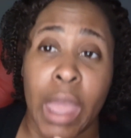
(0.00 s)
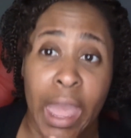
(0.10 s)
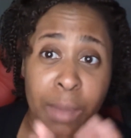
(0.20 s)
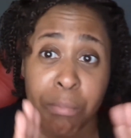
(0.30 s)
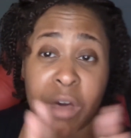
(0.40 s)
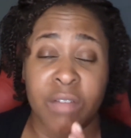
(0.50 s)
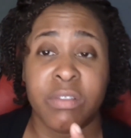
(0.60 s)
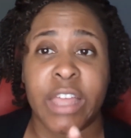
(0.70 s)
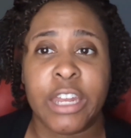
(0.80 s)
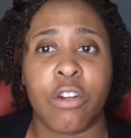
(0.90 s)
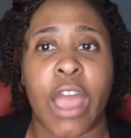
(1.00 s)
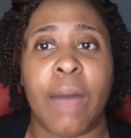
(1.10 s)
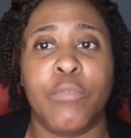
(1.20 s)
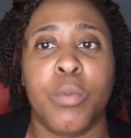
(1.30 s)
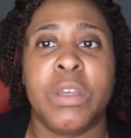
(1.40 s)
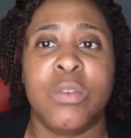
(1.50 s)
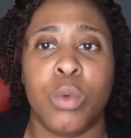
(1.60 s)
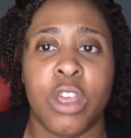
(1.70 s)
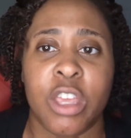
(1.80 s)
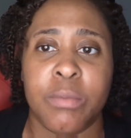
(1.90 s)
a month later after Miss
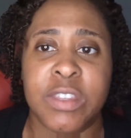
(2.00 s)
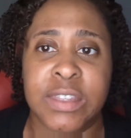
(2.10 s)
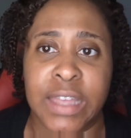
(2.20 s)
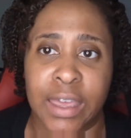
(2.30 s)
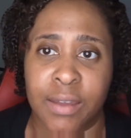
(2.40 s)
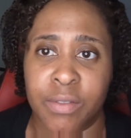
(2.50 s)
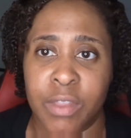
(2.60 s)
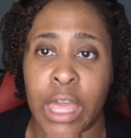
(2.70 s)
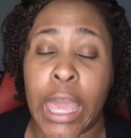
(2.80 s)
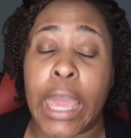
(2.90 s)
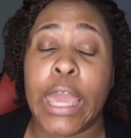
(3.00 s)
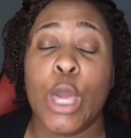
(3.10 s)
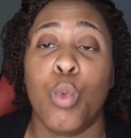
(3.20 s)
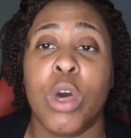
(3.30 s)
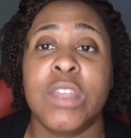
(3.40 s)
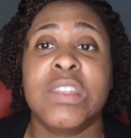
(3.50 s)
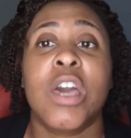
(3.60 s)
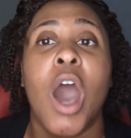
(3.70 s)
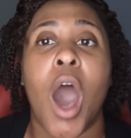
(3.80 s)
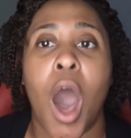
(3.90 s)
Williams' death, he was
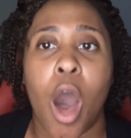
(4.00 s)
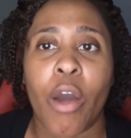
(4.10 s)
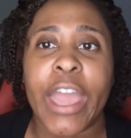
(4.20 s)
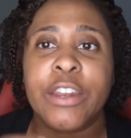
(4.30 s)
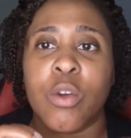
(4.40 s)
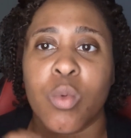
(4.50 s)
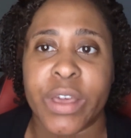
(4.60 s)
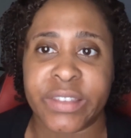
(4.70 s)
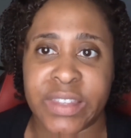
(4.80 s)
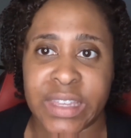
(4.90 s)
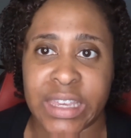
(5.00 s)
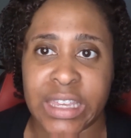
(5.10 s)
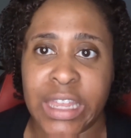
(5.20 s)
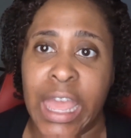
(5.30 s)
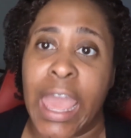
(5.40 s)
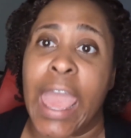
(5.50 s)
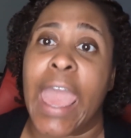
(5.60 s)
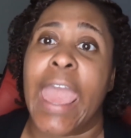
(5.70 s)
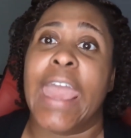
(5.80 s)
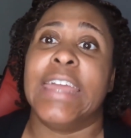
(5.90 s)
caught and arrested,
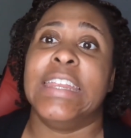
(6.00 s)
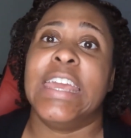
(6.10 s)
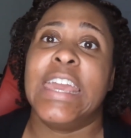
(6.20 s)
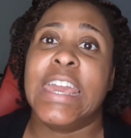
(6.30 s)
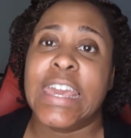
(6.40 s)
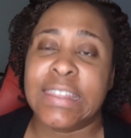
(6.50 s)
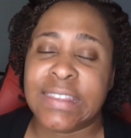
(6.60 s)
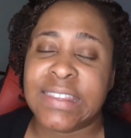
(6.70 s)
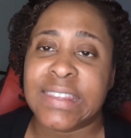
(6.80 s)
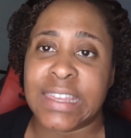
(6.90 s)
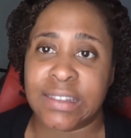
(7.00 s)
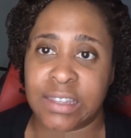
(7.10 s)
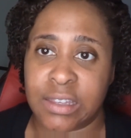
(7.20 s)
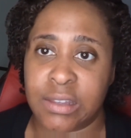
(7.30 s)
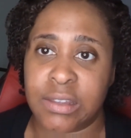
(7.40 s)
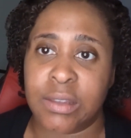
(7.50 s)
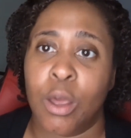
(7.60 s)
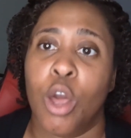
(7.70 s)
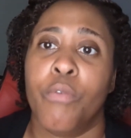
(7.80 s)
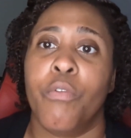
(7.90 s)
and his sentence
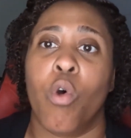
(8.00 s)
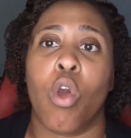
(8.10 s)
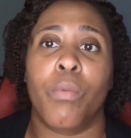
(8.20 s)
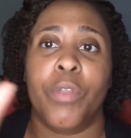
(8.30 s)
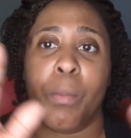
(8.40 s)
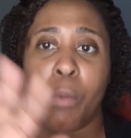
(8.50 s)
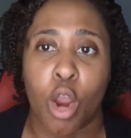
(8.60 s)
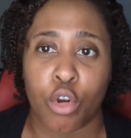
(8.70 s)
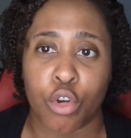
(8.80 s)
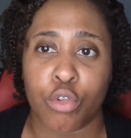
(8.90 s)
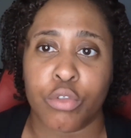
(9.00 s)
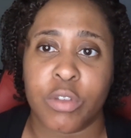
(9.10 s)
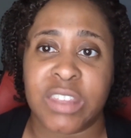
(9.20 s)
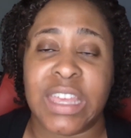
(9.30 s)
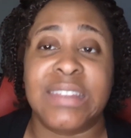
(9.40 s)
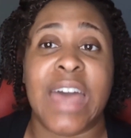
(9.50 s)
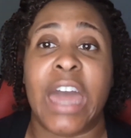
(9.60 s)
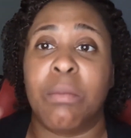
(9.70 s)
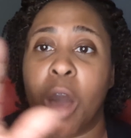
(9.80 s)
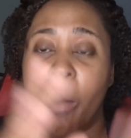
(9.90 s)
for the murders, because they
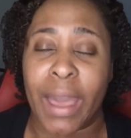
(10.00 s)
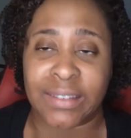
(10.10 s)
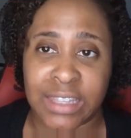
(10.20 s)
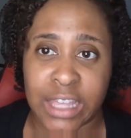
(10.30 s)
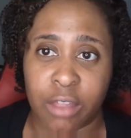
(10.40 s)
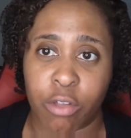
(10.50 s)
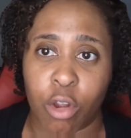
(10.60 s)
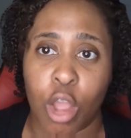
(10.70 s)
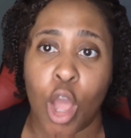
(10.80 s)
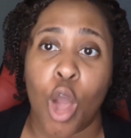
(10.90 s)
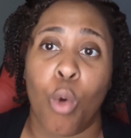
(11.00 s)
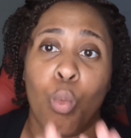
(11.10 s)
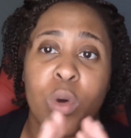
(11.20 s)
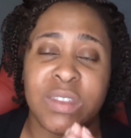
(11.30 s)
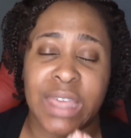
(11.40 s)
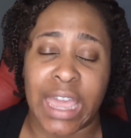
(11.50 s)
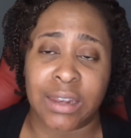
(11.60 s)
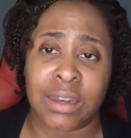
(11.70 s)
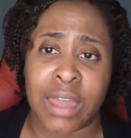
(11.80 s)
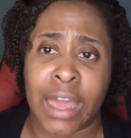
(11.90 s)
tied them all back together, was
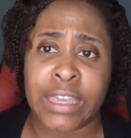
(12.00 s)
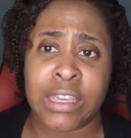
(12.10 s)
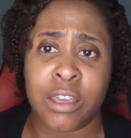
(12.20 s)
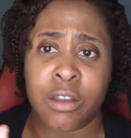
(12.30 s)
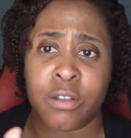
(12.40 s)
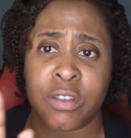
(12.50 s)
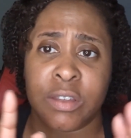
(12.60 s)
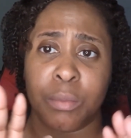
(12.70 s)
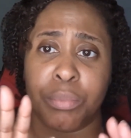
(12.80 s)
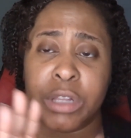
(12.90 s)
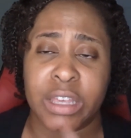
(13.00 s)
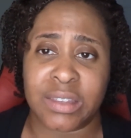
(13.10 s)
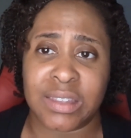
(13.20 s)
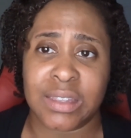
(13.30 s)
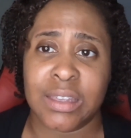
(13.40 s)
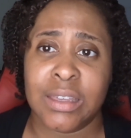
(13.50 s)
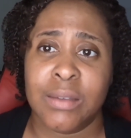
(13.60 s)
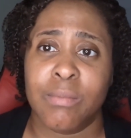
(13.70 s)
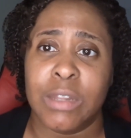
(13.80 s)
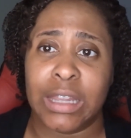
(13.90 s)
89 years plus
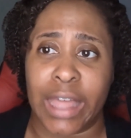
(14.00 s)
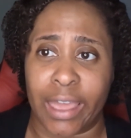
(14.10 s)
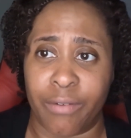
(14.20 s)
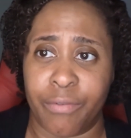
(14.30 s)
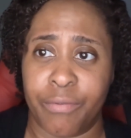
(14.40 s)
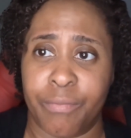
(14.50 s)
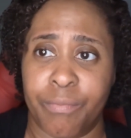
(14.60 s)
life.